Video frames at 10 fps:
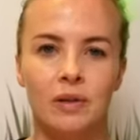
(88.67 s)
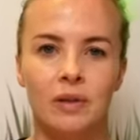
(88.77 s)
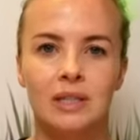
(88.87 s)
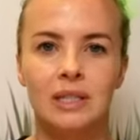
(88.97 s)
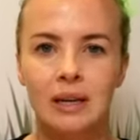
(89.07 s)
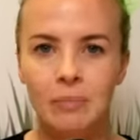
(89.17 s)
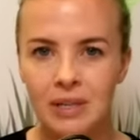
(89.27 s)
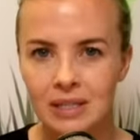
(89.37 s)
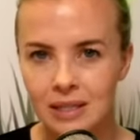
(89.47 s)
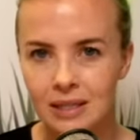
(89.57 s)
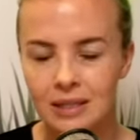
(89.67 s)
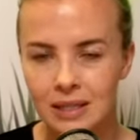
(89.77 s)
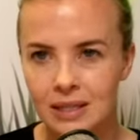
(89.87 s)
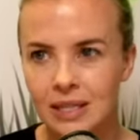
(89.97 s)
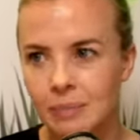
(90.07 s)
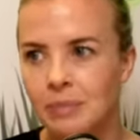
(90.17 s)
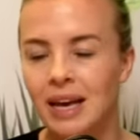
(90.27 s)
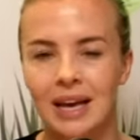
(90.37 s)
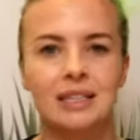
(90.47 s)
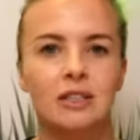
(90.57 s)
The team
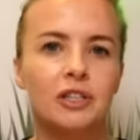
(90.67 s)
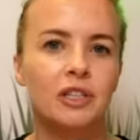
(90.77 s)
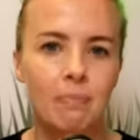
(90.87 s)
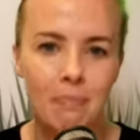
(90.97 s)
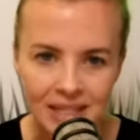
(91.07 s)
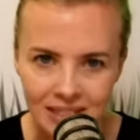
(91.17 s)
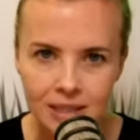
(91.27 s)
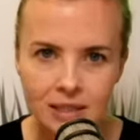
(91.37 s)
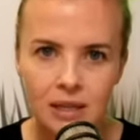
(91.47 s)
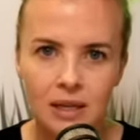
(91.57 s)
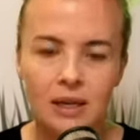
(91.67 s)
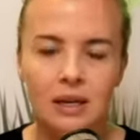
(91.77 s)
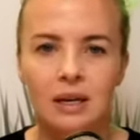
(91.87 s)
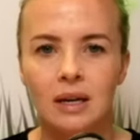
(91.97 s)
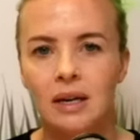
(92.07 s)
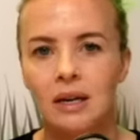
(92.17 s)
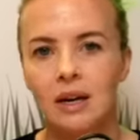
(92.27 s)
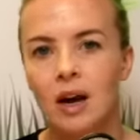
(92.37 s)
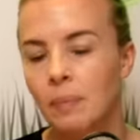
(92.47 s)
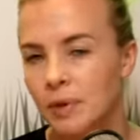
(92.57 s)
kits are submitted a
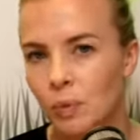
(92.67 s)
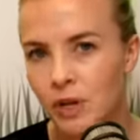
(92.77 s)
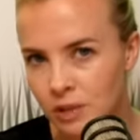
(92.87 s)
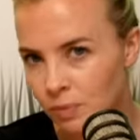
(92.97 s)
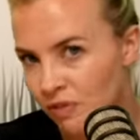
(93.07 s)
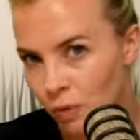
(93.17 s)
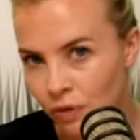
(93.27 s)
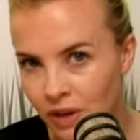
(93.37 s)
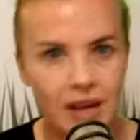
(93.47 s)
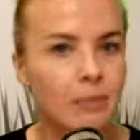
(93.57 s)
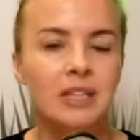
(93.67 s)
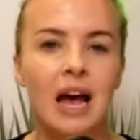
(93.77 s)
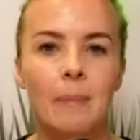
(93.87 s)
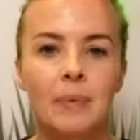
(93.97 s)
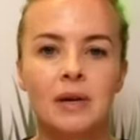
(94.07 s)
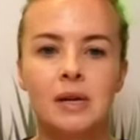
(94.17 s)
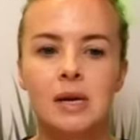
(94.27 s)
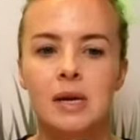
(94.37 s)
couple of weeks before the games happen.